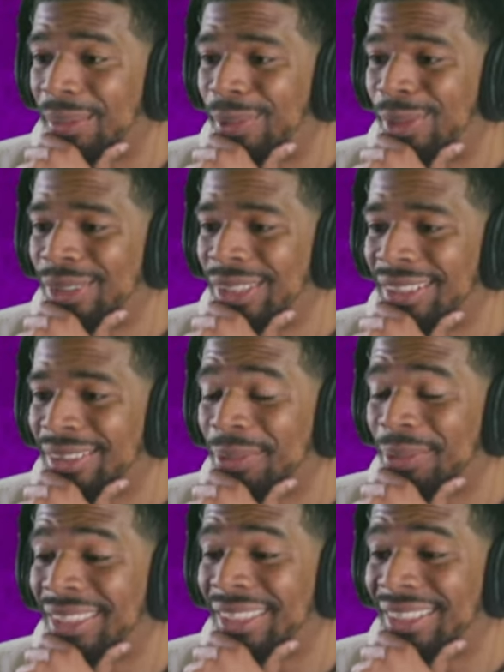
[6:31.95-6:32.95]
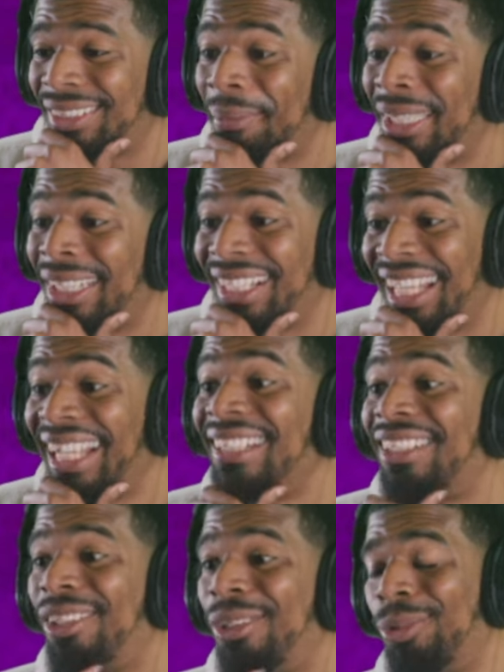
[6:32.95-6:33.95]
Bottas being, being
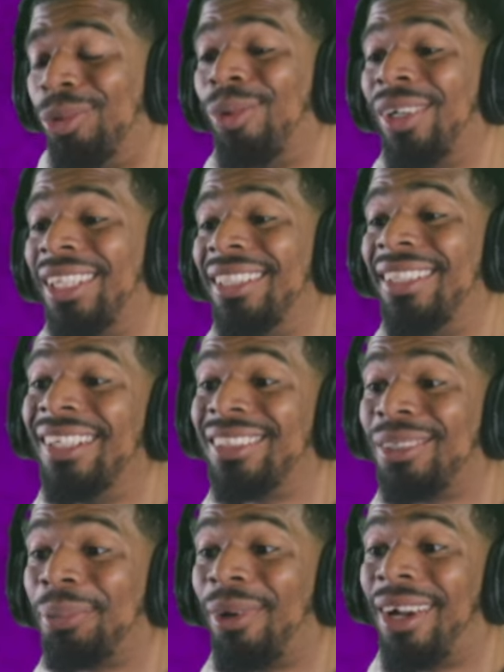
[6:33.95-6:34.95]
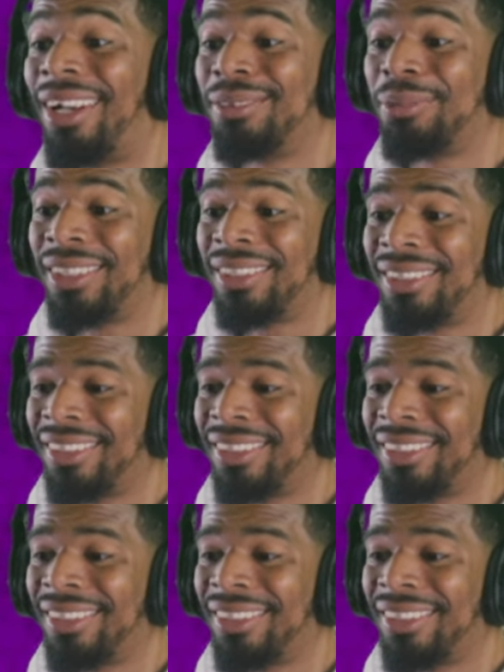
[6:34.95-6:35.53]
in Q3 does surprise me.